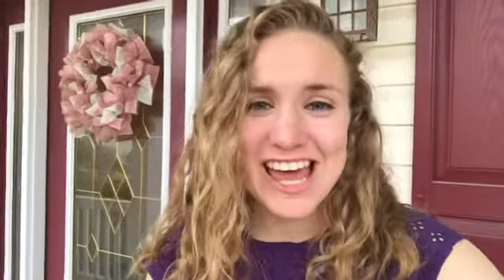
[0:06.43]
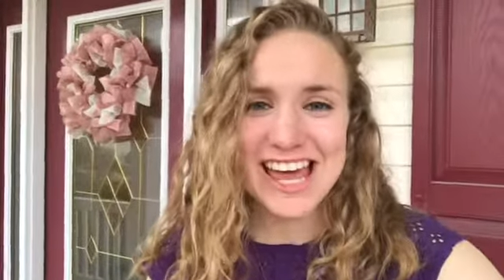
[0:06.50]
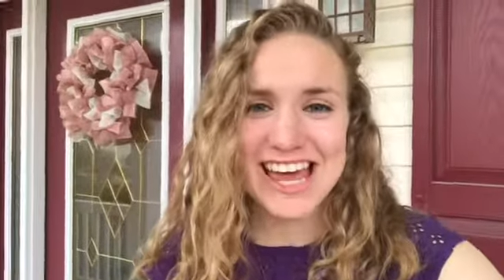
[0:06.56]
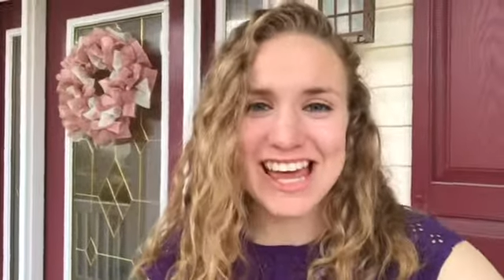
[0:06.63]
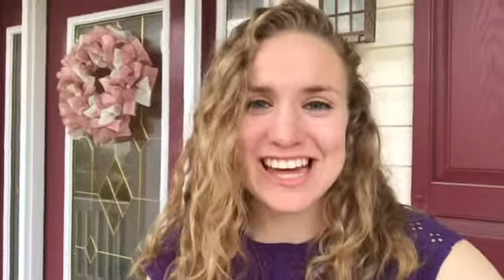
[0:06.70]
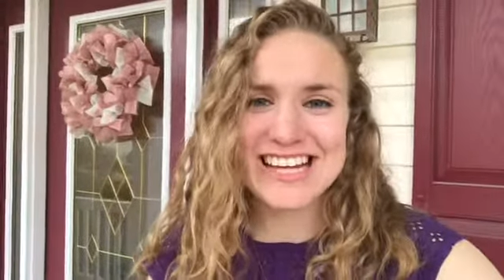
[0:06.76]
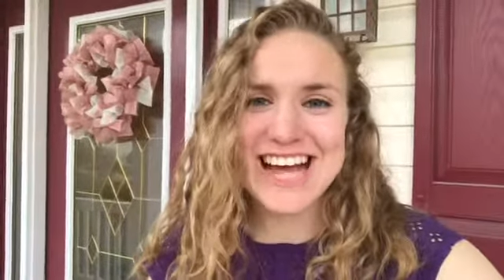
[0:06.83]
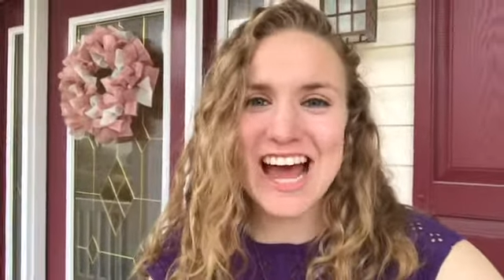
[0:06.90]

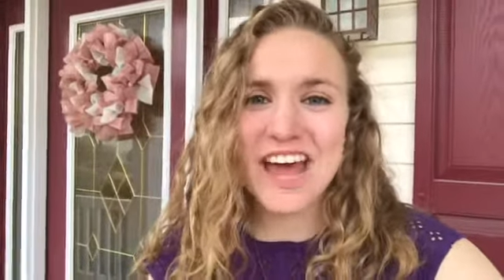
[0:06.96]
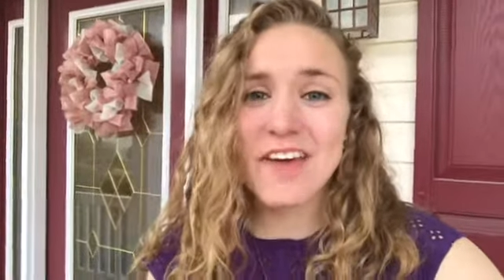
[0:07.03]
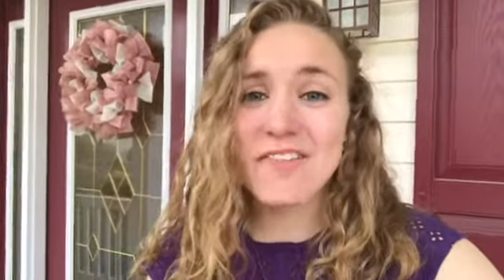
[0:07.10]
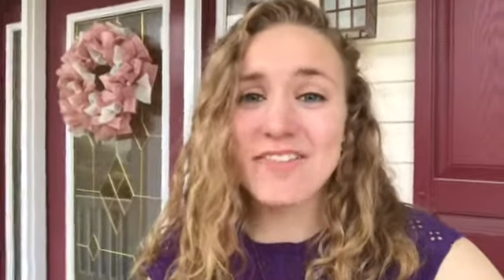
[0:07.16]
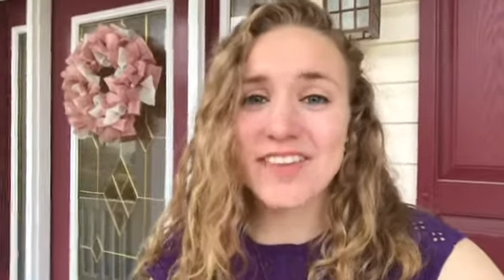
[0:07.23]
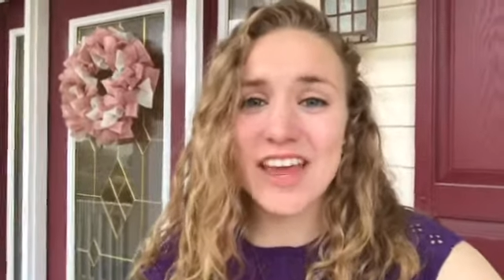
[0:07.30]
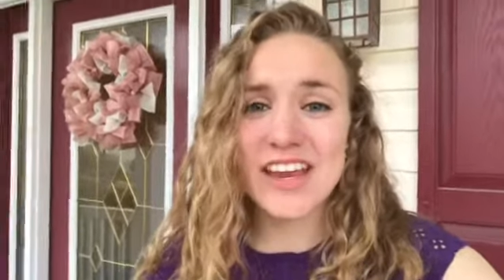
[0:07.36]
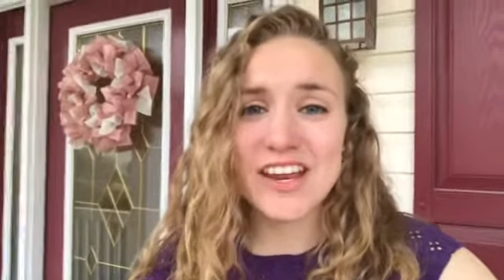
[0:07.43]
and I
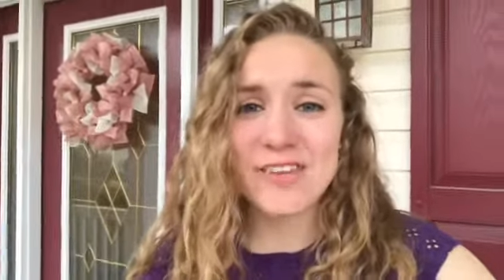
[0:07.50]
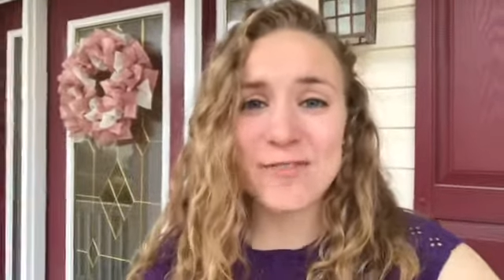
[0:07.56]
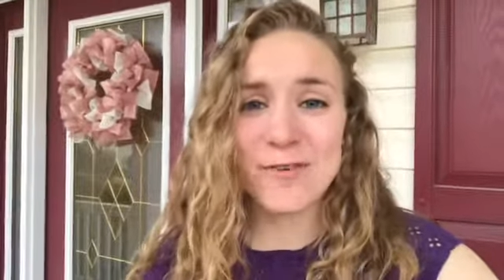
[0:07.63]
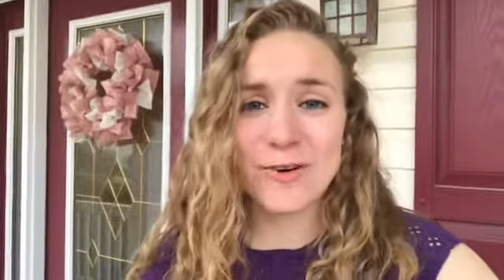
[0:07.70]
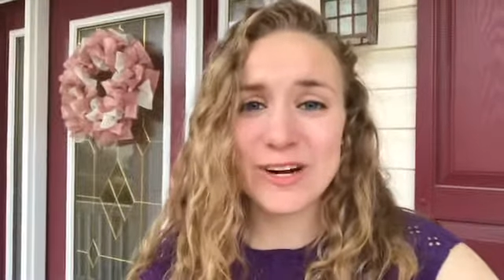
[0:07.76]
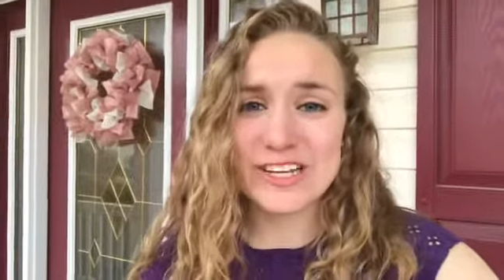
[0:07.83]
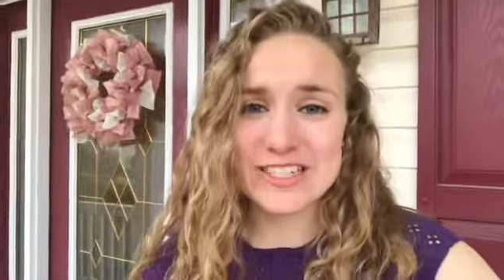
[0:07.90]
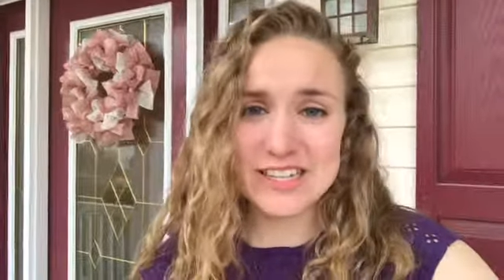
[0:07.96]
have skated
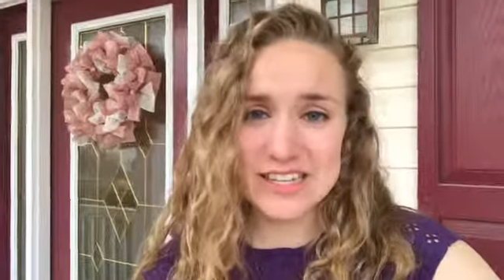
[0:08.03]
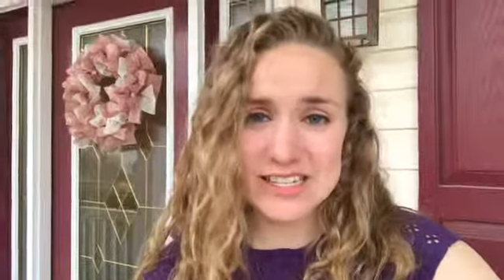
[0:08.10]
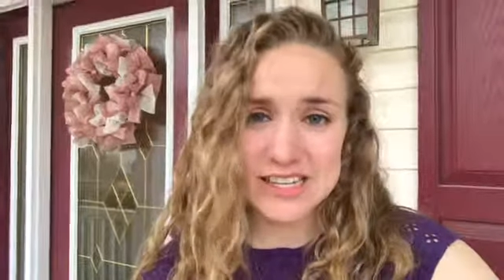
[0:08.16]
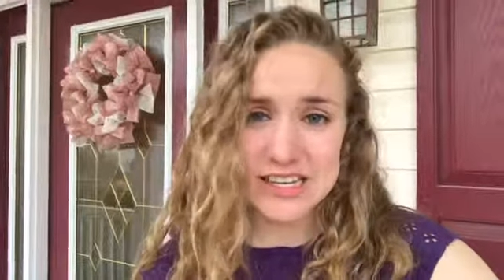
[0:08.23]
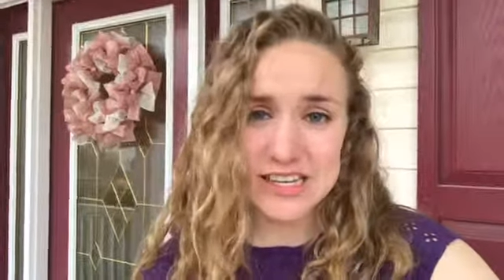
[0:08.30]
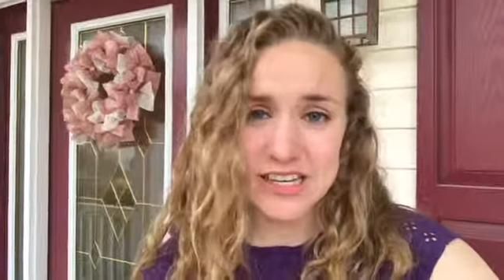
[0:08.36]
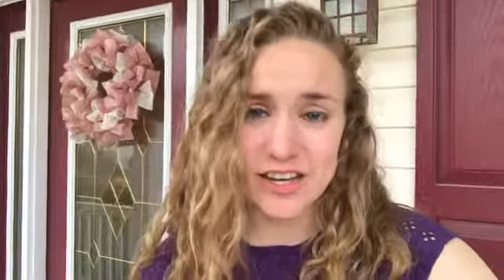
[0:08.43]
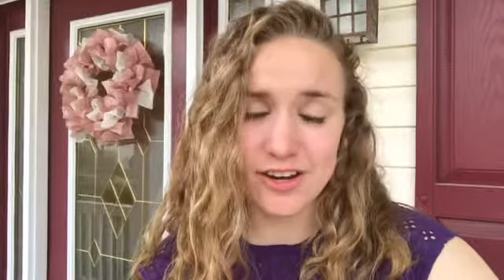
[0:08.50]
for
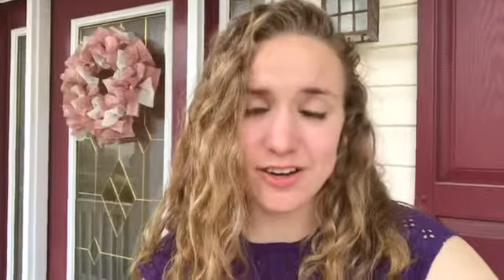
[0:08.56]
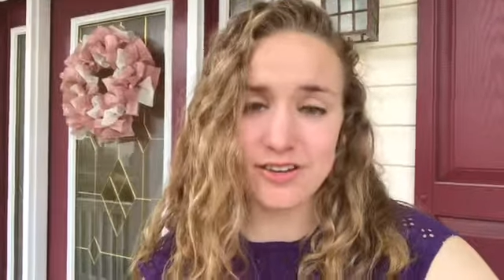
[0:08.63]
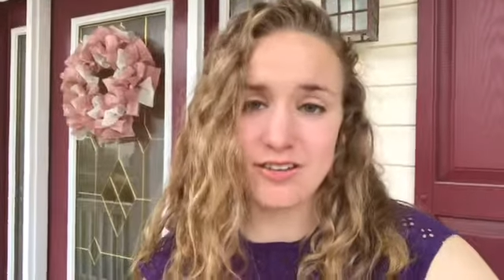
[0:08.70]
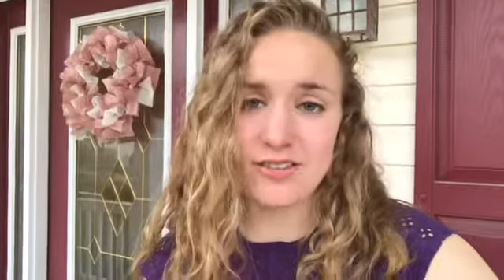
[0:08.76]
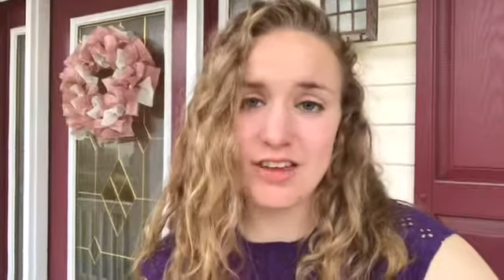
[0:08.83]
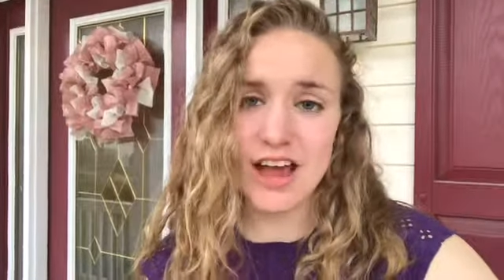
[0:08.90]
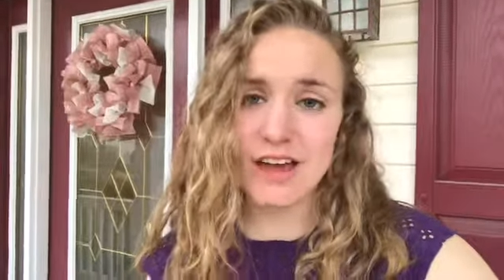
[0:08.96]
16 years.